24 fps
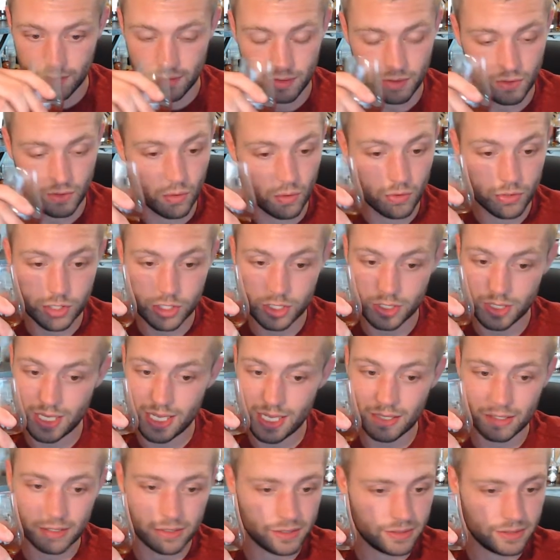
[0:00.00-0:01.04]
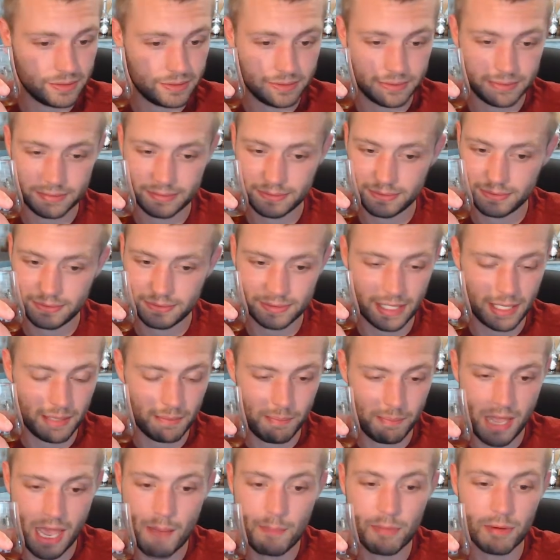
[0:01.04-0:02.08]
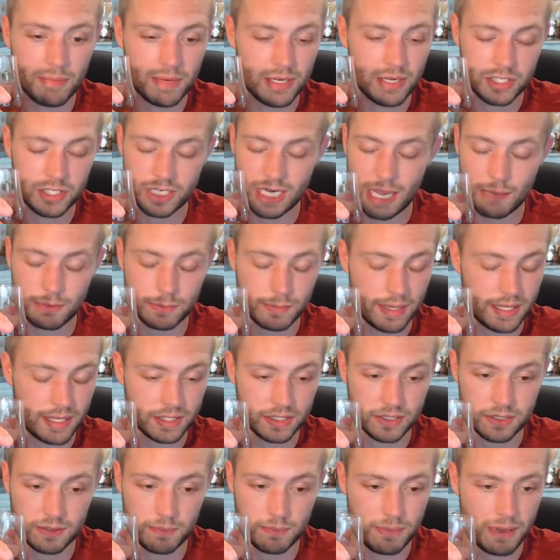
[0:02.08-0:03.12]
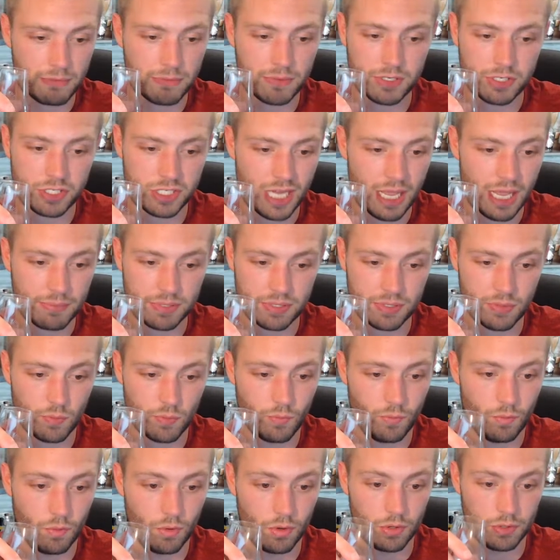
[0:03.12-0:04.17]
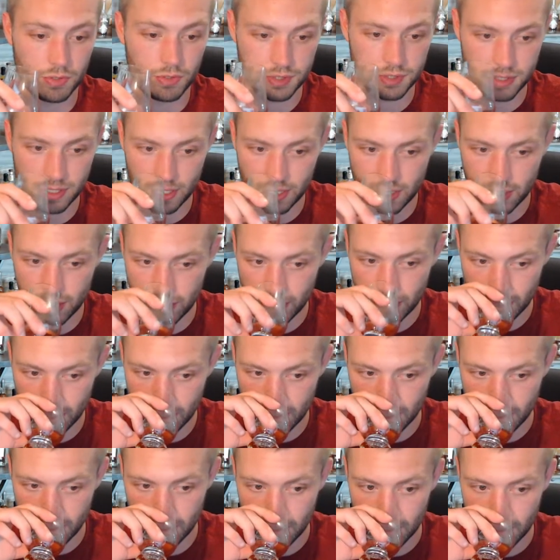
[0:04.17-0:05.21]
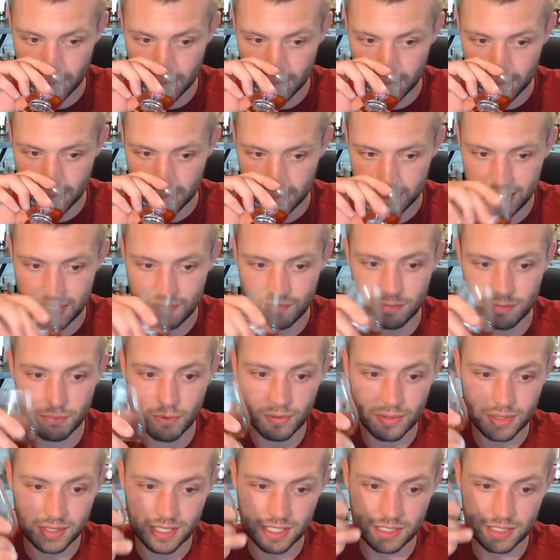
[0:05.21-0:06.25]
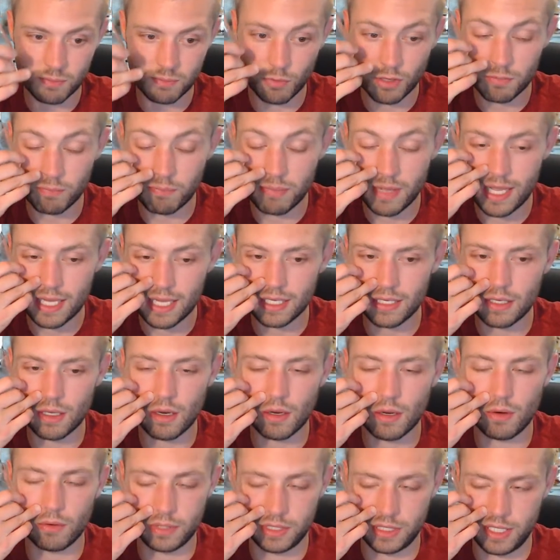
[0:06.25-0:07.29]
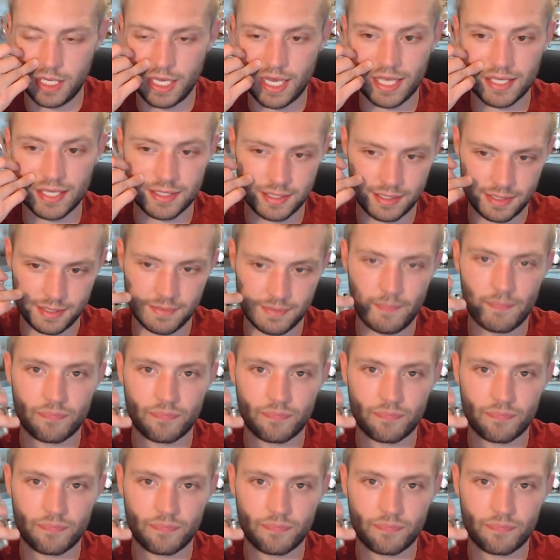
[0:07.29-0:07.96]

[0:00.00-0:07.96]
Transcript: Goldschlager and peppermint schnapps, man, the peppermint schnapps is the worst. Stephen Bolton says, with bacon, oh, yes.